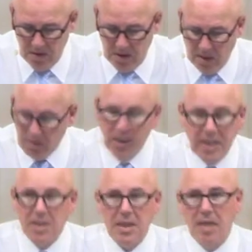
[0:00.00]
Our
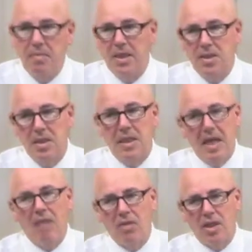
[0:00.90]
greatest enemy is the
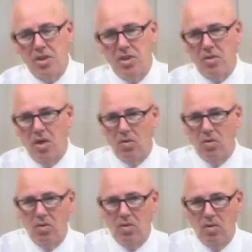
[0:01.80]
devil, as you know.
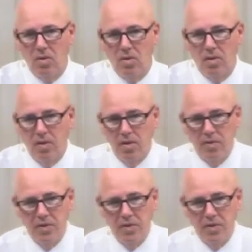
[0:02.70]
The